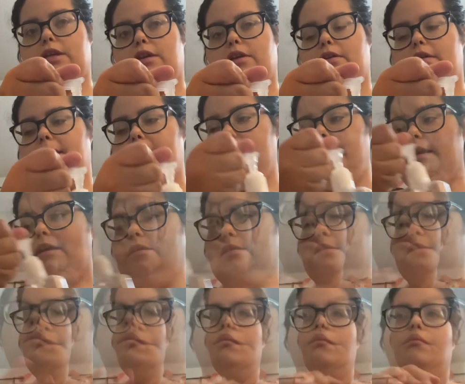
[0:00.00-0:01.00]
our
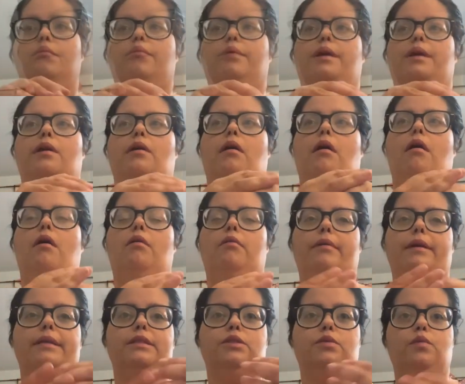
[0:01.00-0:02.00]
hands. We
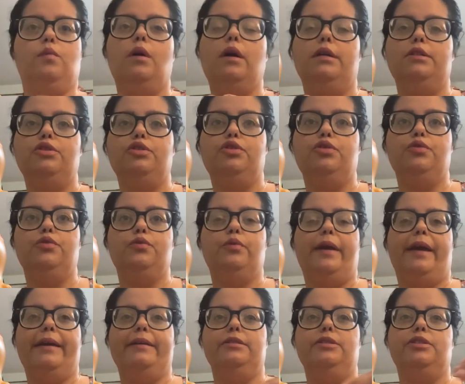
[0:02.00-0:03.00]
always want to
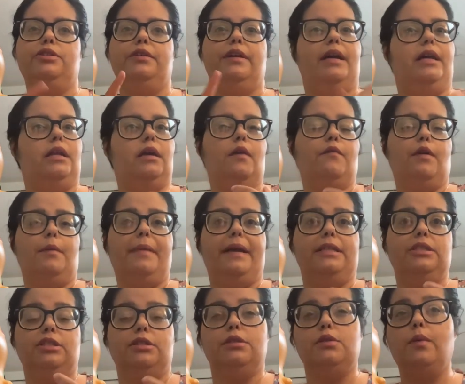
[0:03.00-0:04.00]
answer any of our
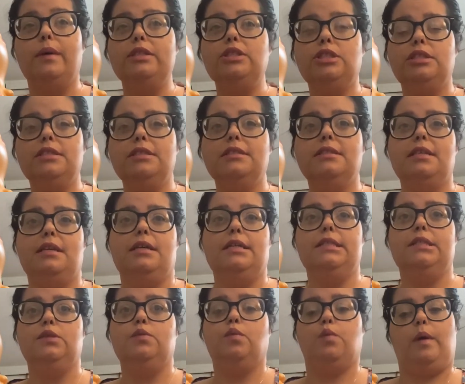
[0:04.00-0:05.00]
patients' questions,
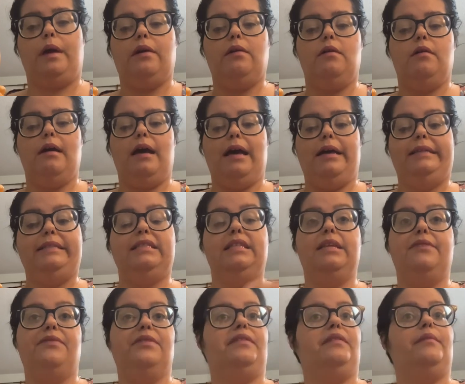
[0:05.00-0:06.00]
as well as
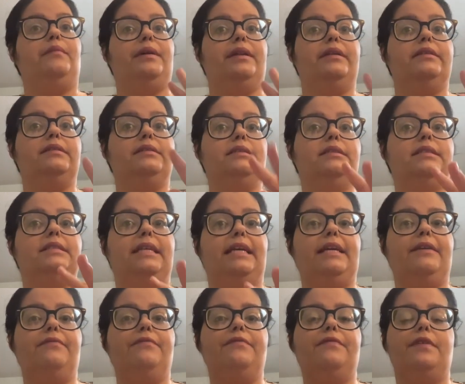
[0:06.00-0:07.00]
leaving them in a
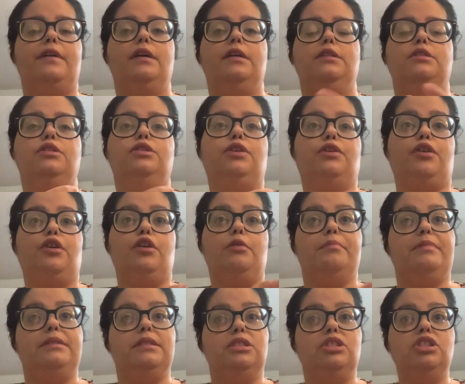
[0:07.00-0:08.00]
safe, secure
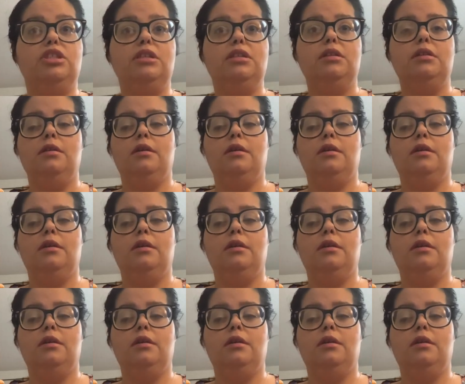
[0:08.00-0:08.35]
position,